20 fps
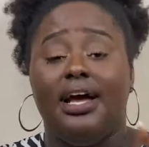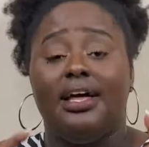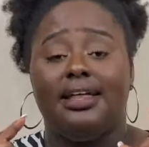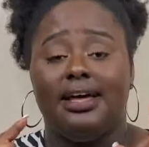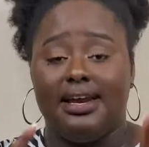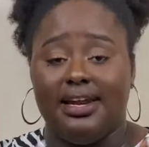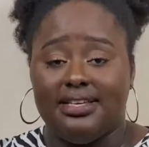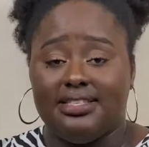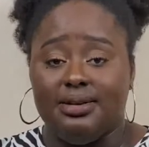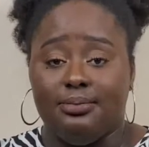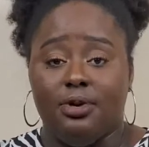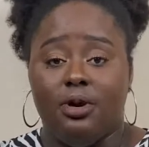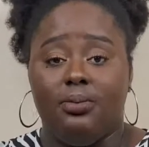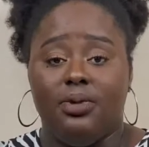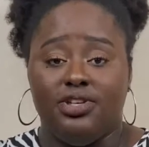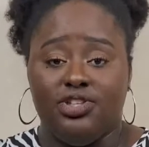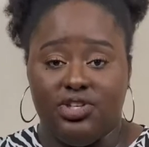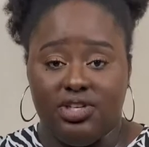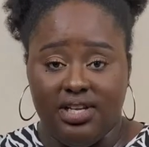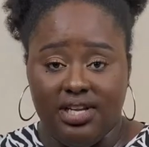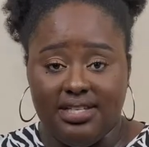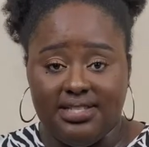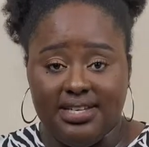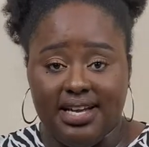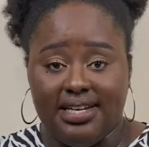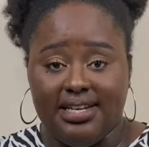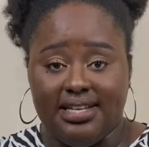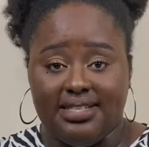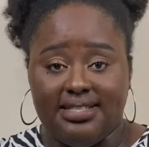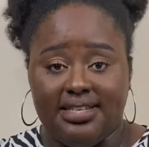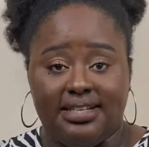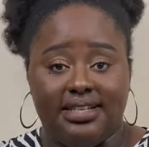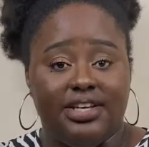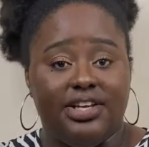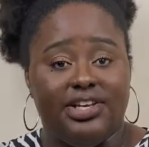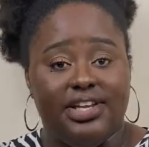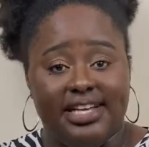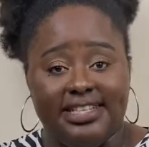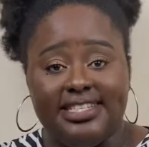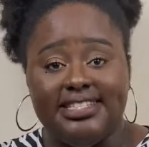that is the moment you need to understand that
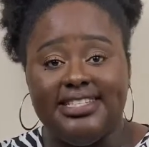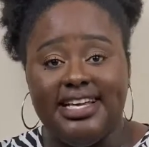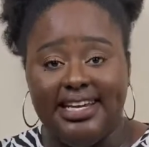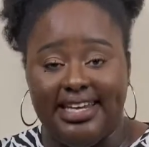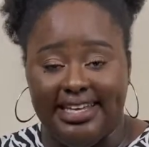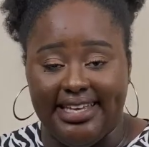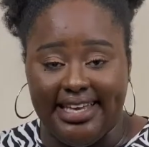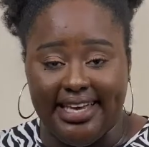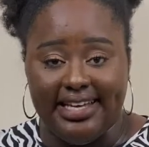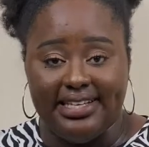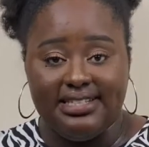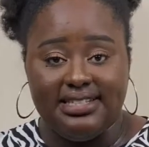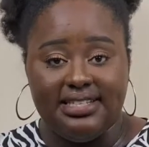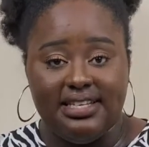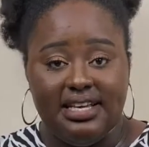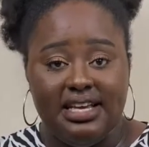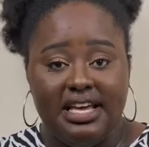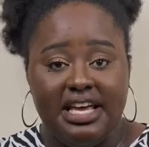you need to delegate.